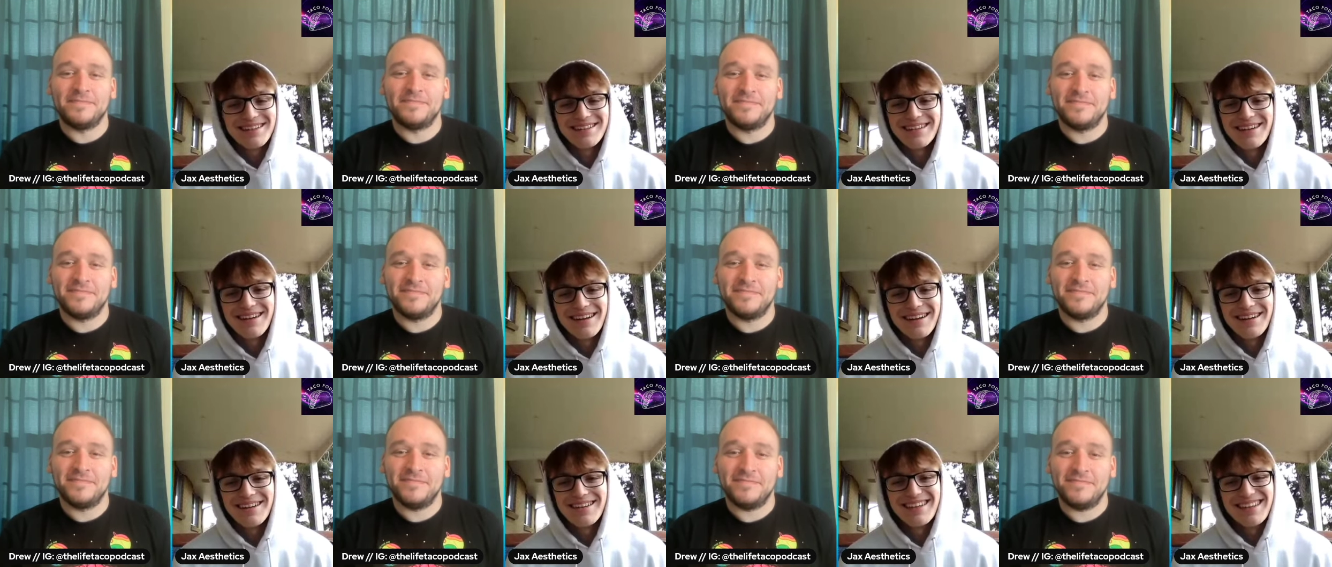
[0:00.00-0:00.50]

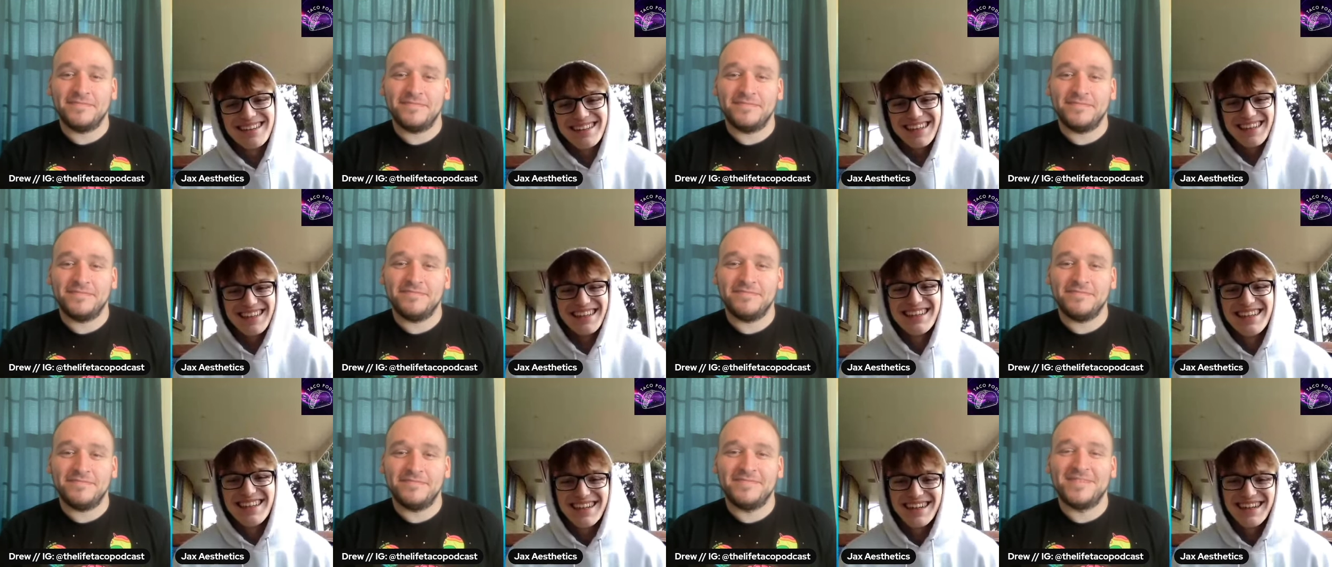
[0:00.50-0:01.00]
Speaker 1: "No,"
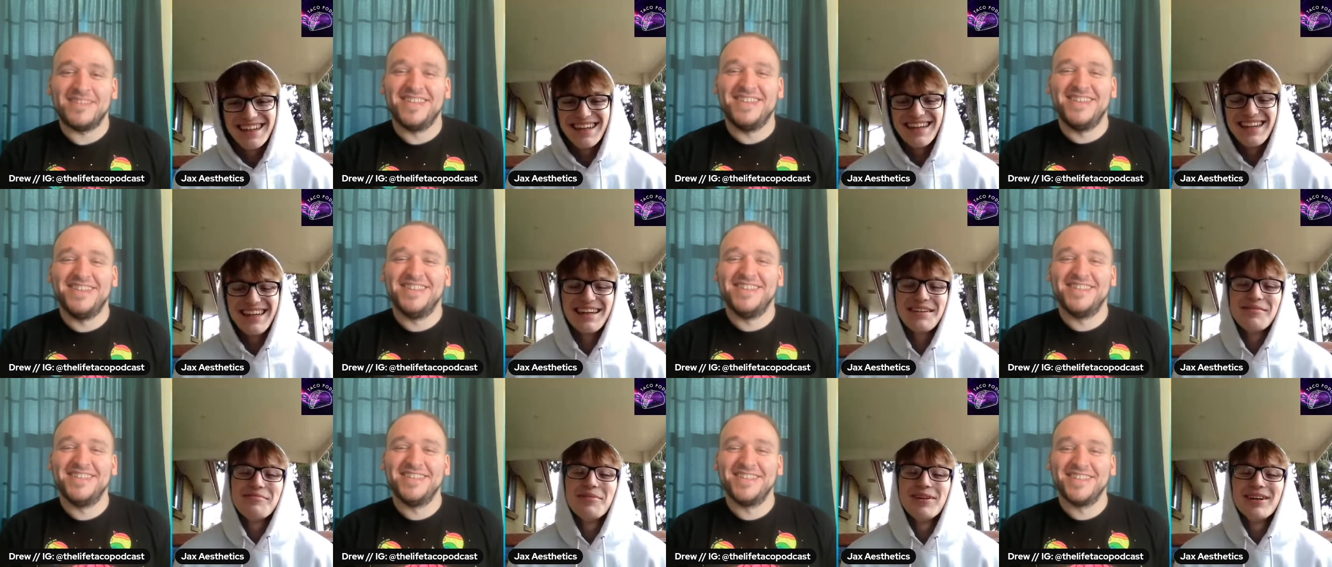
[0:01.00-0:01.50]
nah.
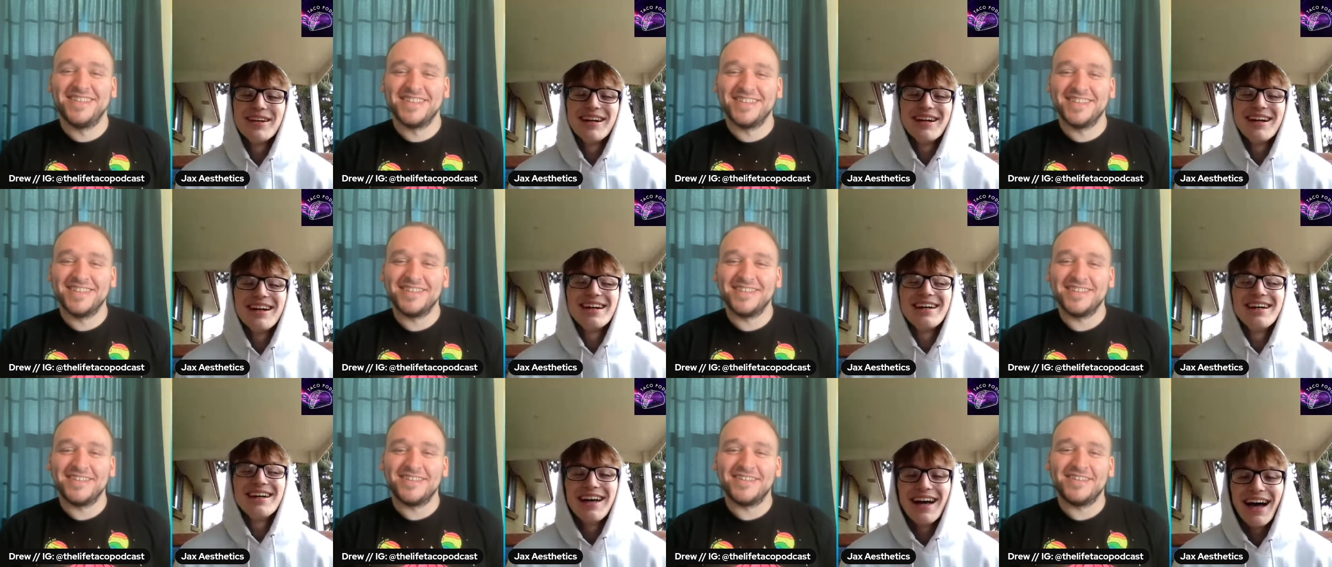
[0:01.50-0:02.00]
But
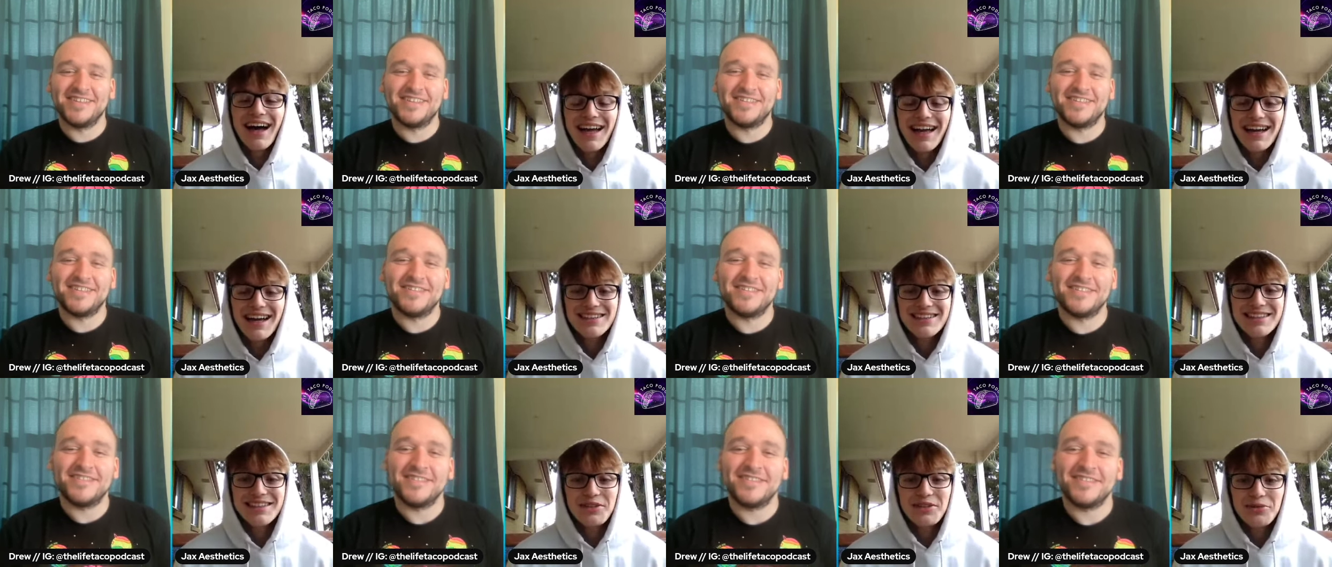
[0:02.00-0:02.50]
uh, I
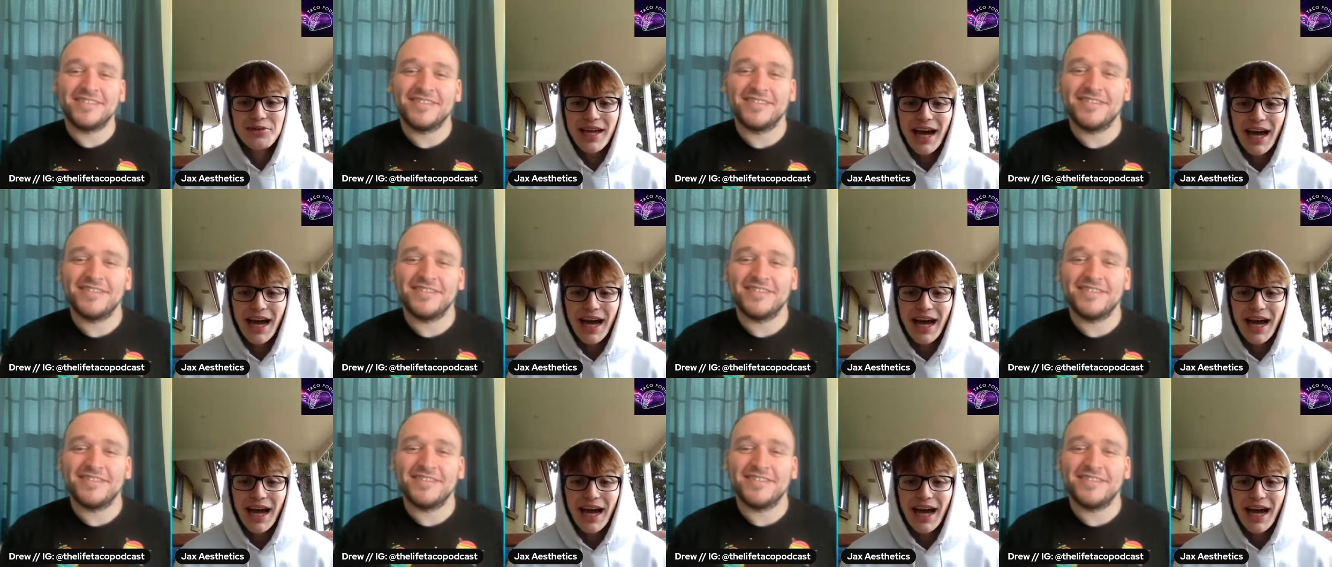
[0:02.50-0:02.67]
actually do